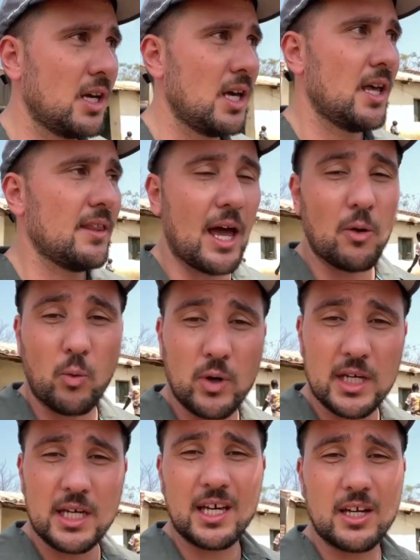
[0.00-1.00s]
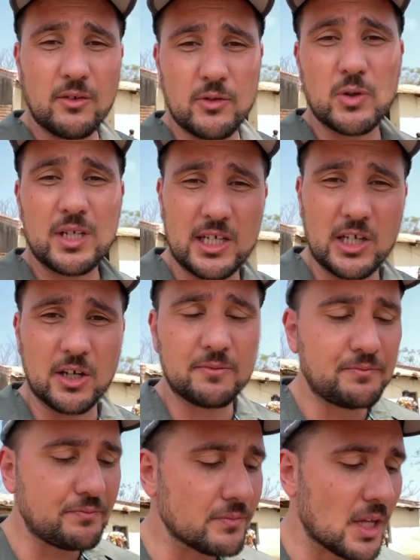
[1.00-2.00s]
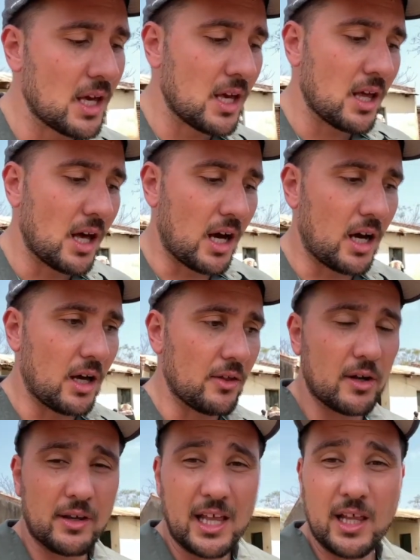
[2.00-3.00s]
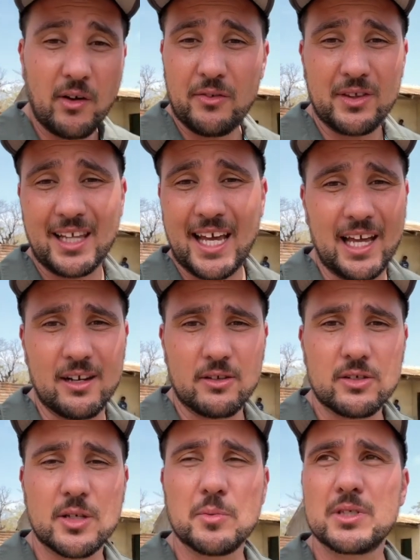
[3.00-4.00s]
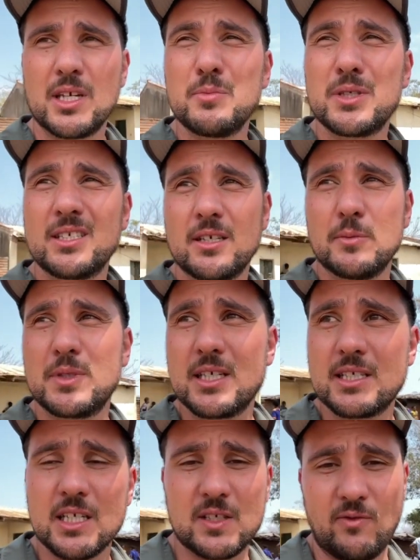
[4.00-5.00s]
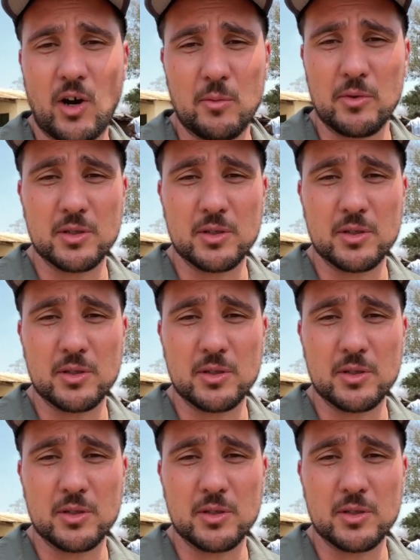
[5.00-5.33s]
that we interviewed here, they live off the land. They're subsistence farmers.